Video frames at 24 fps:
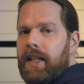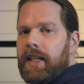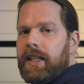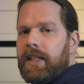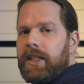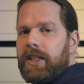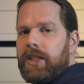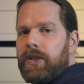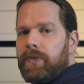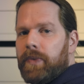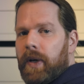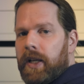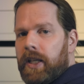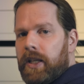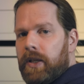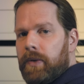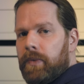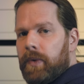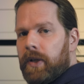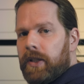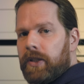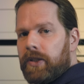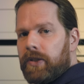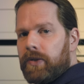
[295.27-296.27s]
is when
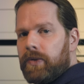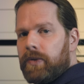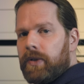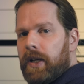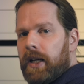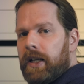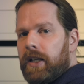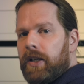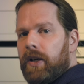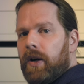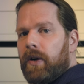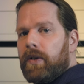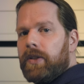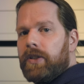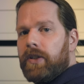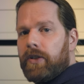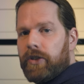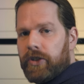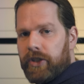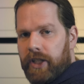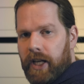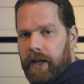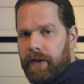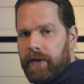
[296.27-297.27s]
you want to encode
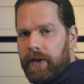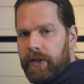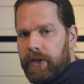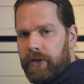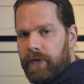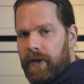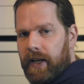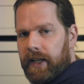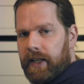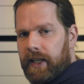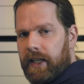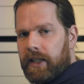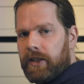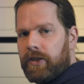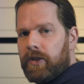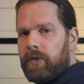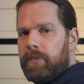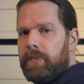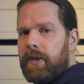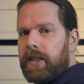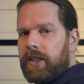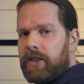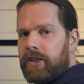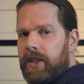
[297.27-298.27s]
your stereo track
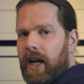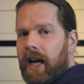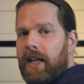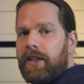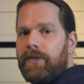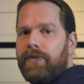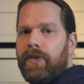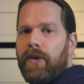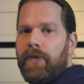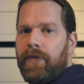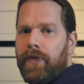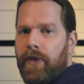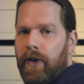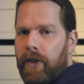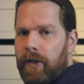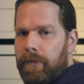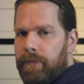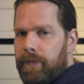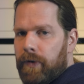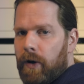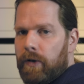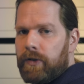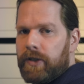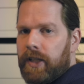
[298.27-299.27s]
into mid-side for further
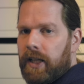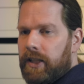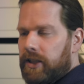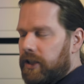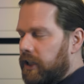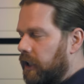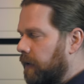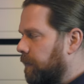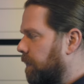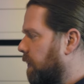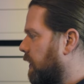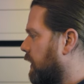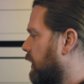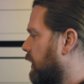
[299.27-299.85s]
processing.